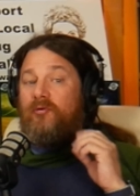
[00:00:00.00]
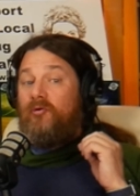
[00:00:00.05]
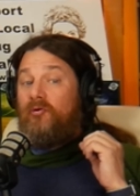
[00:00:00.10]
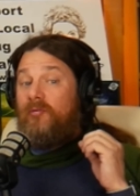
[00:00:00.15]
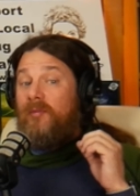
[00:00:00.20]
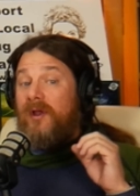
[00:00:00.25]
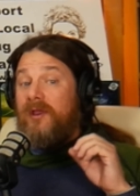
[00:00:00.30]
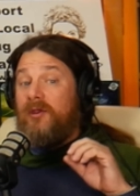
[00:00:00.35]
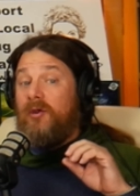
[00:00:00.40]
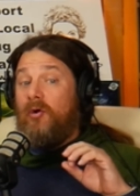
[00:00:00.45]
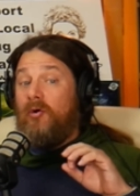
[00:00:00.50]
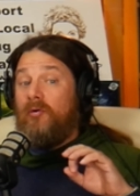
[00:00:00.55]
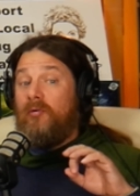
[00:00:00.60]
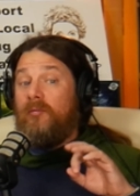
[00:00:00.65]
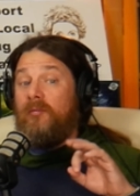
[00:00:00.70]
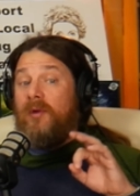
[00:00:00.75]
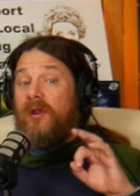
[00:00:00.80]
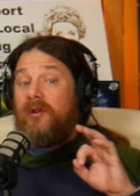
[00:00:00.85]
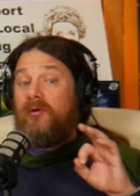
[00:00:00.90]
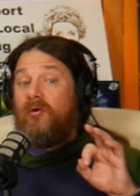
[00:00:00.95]

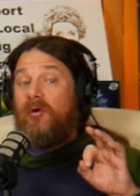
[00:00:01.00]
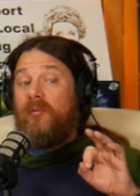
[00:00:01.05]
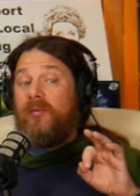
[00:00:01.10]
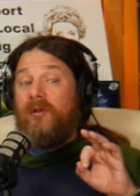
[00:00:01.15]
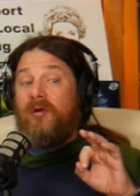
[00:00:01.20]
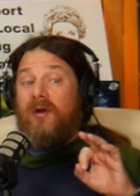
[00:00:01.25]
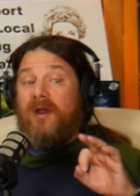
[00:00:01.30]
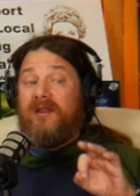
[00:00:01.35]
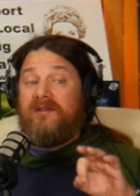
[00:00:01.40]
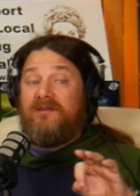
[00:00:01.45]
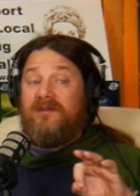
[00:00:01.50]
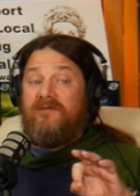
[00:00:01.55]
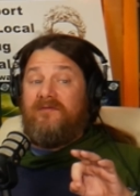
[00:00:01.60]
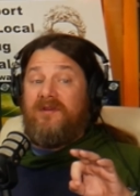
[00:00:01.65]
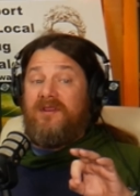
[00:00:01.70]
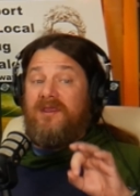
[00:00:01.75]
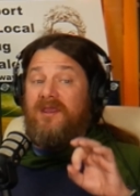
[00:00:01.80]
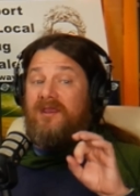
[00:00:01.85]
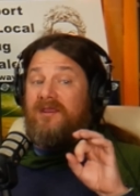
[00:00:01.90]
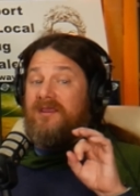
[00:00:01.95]
microbial
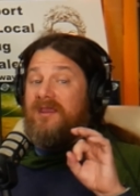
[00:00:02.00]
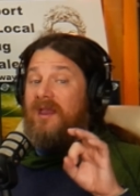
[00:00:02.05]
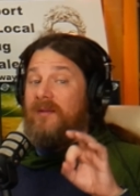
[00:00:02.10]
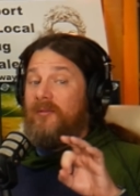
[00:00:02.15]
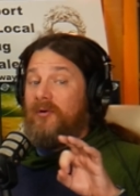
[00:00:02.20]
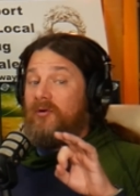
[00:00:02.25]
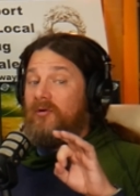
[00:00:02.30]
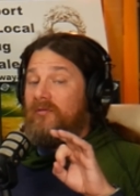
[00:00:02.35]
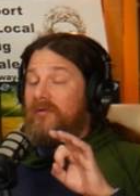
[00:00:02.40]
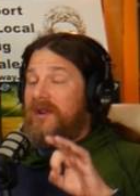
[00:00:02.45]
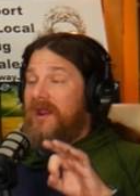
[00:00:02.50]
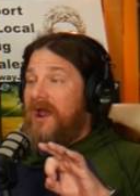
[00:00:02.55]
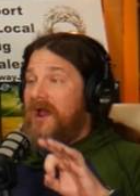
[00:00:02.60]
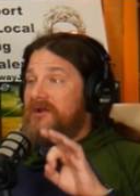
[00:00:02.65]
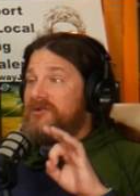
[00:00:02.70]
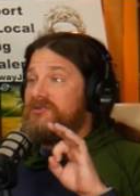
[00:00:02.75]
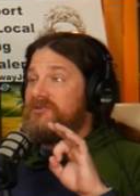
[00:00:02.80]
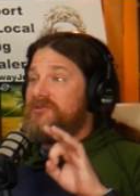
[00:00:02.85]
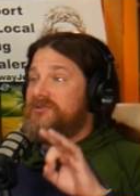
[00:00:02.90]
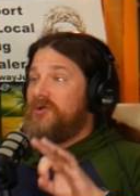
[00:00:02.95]
activity and chemical
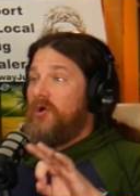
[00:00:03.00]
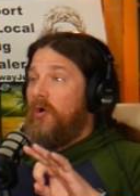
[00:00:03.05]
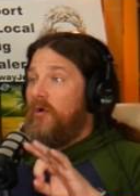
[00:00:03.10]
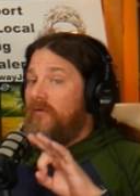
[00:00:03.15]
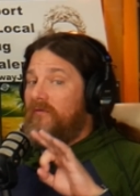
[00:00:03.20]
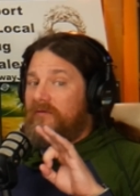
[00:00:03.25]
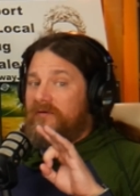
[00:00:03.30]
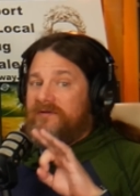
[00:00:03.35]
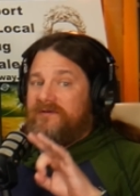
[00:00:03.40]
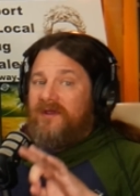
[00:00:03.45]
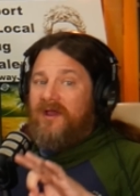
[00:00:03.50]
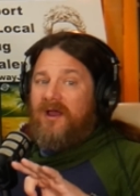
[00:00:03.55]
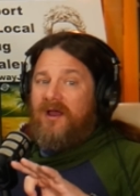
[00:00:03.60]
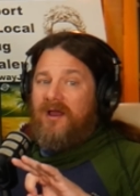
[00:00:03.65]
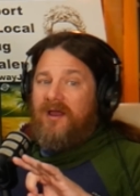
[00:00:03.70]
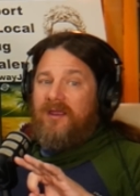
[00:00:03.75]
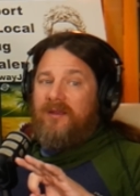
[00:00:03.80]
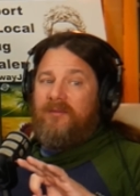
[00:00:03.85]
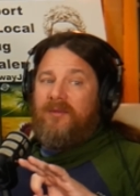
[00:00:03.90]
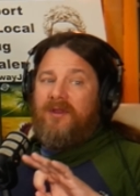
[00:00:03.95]
reactions over
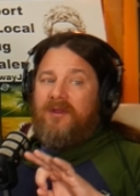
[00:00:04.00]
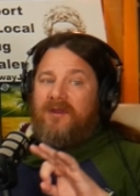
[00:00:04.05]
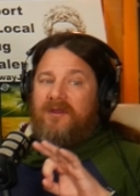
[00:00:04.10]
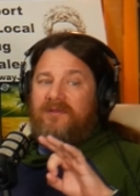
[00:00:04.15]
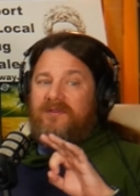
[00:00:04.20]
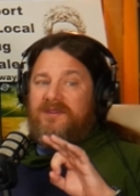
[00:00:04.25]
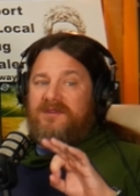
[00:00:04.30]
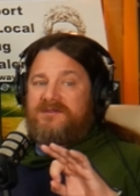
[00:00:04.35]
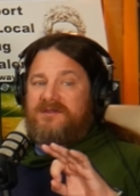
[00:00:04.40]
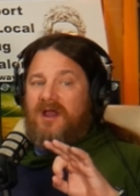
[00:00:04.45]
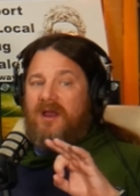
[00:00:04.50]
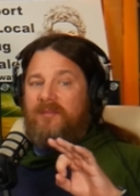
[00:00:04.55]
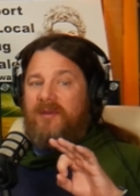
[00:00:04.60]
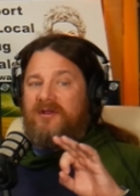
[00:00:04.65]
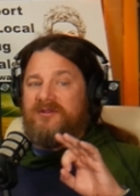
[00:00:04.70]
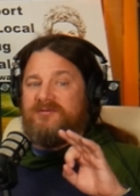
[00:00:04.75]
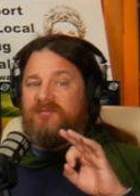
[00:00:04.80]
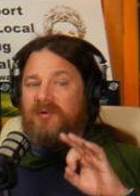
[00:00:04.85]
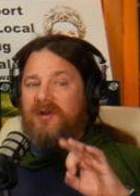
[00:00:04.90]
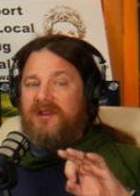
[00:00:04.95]
time, these
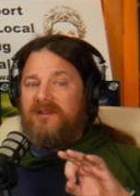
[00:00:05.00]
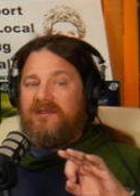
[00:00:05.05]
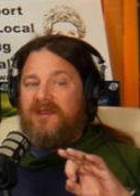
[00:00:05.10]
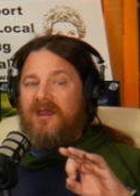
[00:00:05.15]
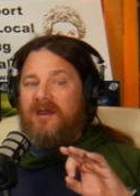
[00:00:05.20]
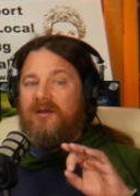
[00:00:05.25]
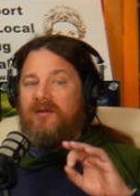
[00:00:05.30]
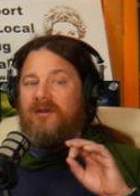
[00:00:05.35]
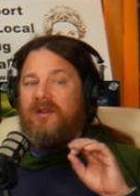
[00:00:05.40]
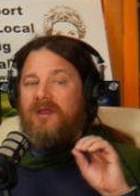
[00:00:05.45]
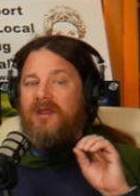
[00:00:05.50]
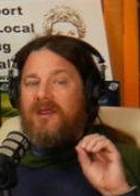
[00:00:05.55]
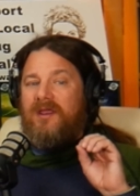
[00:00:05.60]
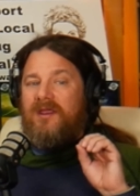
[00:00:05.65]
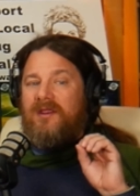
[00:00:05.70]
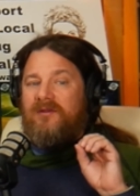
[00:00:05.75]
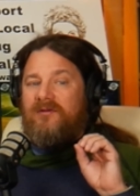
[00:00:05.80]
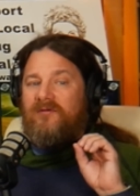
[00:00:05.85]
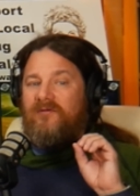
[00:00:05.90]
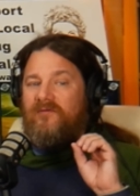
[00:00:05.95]
compounds break down
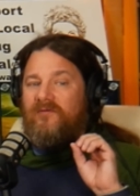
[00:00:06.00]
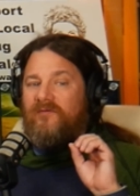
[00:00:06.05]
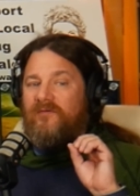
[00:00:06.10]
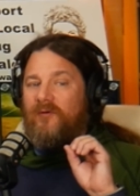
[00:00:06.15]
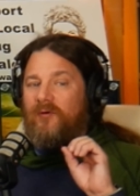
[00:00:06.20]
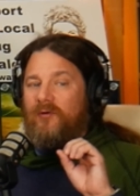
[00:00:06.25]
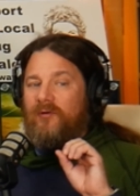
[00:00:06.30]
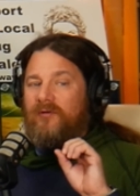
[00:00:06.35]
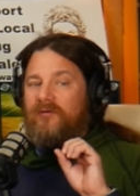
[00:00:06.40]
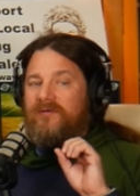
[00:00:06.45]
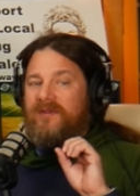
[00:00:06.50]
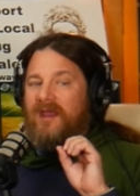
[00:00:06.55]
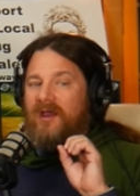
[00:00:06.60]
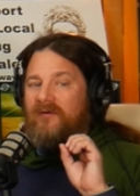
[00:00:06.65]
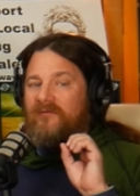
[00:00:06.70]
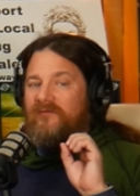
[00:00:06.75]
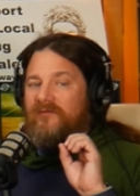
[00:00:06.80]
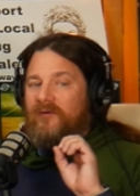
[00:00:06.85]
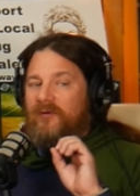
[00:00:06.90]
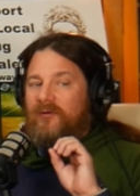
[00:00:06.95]

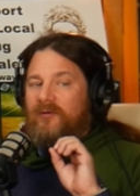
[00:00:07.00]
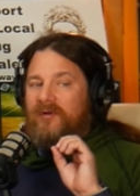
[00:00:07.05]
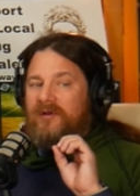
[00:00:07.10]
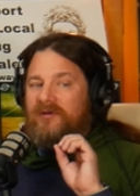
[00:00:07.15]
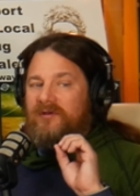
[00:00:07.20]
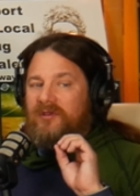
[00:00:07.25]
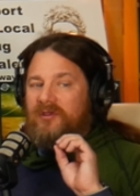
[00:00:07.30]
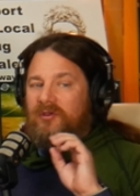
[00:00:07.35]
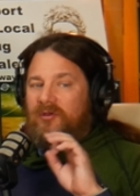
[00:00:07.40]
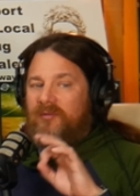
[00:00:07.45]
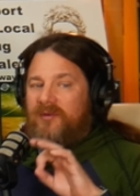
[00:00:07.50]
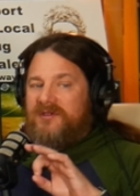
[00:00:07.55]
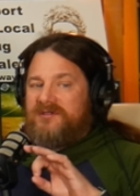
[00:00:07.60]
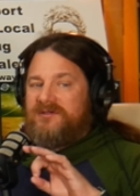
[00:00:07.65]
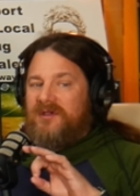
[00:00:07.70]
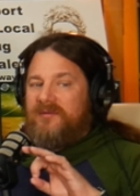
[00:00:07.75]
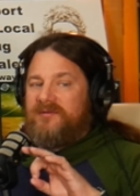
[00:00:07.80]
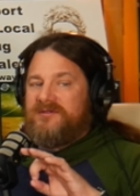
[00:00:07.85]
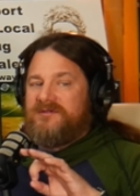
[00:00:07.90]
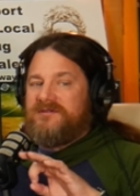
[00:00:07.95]
further into humic
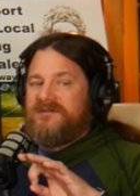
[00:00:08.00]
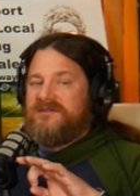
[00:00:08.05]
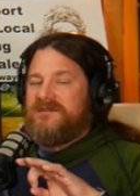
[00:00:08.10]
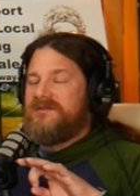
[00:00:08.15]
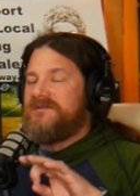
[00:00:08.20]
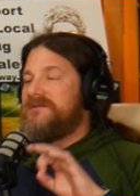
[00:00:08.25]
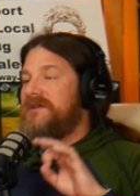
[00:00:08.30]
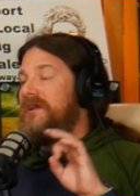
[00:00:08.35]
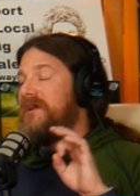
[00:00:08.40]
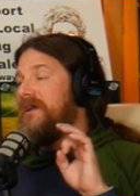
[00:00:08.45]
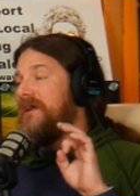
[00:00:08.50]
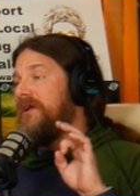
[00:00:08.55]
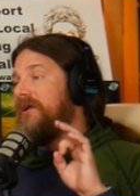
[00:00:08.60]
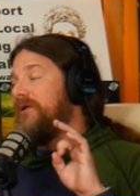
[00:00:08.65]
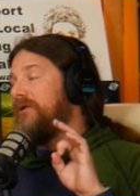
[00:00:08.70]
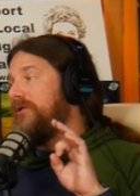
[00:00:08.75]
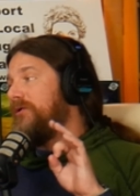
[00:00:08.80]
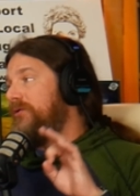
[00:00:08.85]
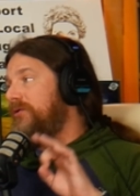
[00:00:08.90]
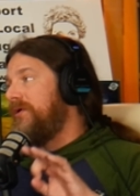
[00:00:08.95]
substances,
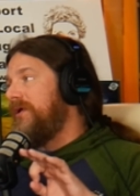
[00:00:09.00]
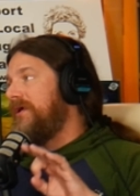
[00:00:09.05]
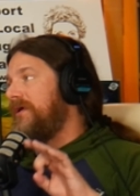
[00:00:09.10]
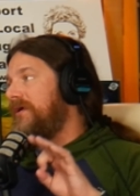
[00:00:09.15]
including